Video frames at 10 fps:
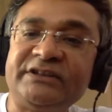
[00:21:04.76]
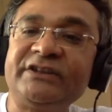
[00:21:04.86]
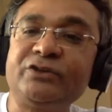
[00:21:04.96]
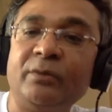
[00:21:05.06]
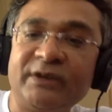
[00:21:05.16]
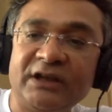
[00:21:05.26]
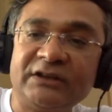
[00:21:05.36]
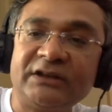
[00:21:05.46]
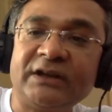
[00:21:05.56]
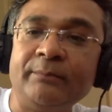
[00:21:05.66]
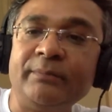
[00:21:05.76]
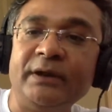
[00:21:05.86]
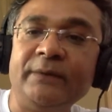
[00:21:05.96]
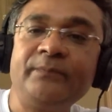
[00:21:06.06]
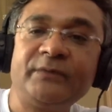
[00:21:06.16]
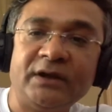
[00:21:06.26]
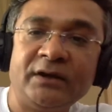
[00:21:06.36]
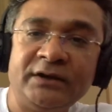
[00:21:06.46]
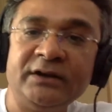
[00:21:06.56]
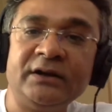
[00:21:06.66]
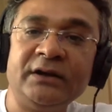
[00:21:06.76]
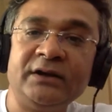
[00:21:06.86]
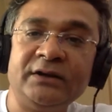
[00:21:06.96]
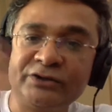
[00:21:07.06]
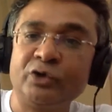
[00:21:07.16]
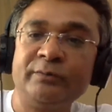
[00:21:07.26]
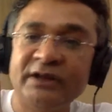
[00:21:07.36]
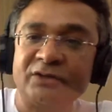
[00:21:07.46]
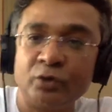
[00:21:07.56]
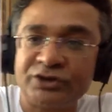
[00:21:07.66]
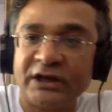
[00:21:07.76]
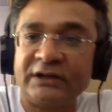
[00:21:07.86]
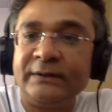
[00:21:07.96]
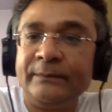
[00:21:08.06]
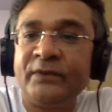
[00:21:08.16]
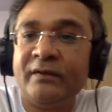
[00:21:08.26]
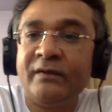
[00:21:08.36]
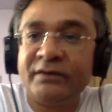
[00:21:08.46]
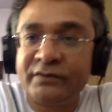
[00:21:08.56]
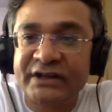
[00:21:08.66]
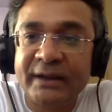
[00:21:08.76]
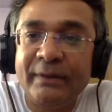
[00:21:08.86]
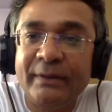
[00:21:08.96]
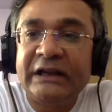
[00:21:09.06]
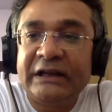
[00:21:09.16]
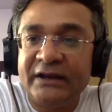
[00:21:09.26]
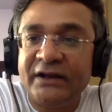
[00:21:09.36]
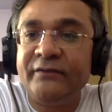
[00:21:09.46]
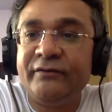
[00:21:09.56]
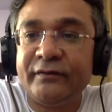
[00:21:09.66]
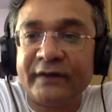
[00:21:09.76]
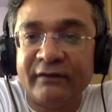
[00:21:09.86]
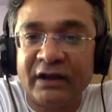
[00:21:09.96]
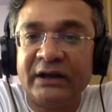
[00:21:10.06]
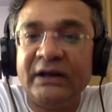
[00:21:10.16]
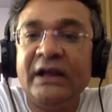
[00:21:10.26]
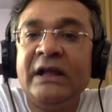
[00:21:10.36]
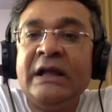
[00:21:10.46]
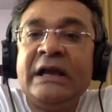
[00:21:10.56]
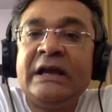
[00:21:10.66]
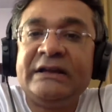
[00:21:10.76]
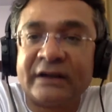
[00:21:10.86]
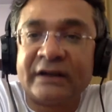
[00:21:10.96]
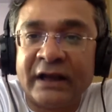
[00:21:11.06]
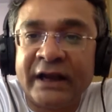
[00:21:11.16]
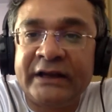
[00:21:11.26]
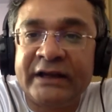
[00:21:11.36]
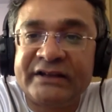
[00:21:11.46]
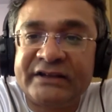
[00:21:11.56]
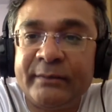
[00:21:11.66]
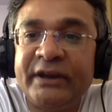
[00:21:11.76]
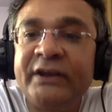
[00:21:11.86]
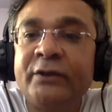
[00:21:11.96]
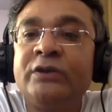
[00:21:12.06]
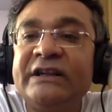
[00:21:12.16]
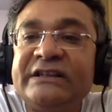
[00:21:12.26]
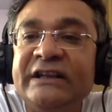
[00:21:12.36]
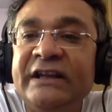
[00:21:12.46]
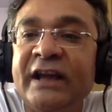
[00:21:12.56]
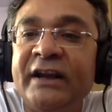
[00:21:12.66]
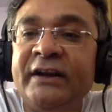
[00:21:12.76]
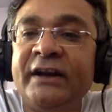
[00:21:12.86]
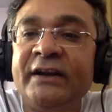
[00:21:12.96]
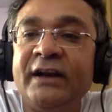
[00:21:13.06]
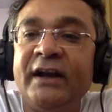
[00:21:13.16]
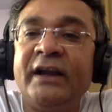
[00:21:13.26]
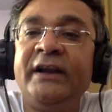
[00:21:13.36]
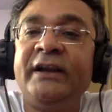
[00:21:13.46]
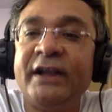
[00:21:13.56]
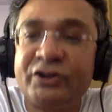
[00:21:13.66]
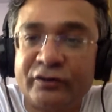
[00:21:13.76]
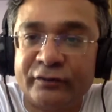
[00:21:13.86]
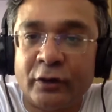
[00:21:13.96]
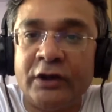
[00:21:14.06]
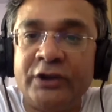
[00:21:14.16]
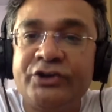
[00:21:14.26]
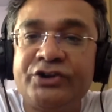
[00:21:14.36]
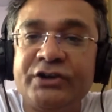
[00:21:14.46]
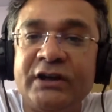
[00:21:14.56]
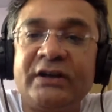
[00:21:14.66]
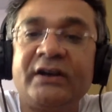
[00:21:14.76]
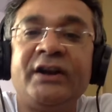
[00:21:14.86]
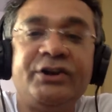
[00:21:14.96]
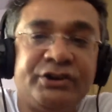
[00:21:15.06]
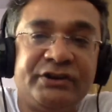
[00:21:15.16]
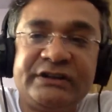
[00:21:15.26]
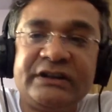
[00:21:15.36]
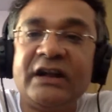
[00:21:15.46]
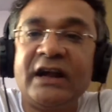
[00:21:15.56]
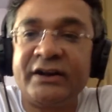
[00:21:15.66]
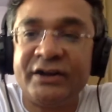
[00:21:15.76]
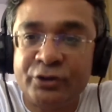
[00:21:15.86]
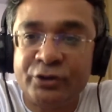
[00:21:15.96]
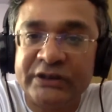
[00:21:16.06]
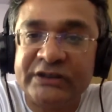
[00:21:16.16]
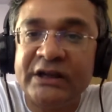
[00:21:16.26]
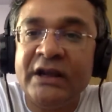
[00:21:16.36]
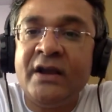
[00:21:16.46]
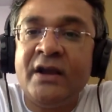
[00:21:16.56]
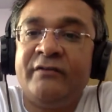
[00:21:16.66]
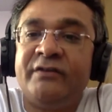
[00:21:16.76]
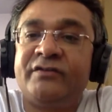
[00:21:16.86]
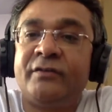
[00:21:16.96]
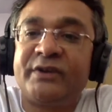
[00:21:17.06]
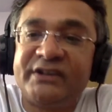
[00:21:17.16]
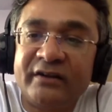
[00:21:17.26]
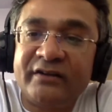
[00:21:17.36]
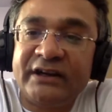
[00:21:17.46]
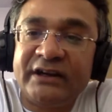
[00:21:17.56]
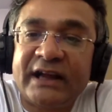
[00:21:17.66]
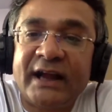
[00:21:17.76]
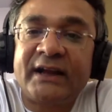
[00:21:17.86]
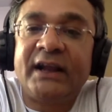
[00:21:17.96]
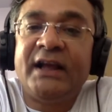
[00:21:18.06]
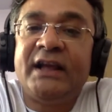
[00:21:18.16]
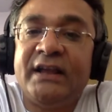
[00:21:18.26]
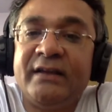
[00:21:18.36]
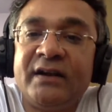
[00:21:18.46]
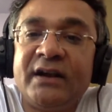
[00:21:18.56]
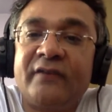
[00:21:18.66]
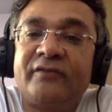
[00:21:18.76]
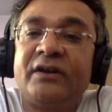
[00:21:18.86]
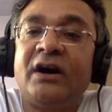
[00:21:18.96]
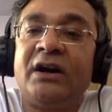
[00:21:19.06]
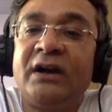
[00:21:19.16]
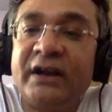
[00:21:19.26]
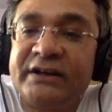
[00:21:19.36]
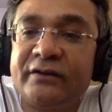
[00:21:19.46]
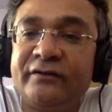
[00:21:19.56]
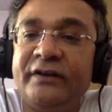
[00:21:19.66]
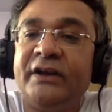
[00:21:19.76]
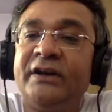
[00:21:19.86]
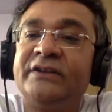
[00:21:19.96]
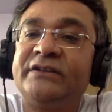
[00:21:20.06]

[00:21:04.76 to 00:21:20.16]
Somanatha temple uh, in uh, Somnath, Gujarat, which was rebuilt in 1951, is a great testimony to this inherited heritage of knowledge, traditions and rituals which were preserved intact even after hundreds of years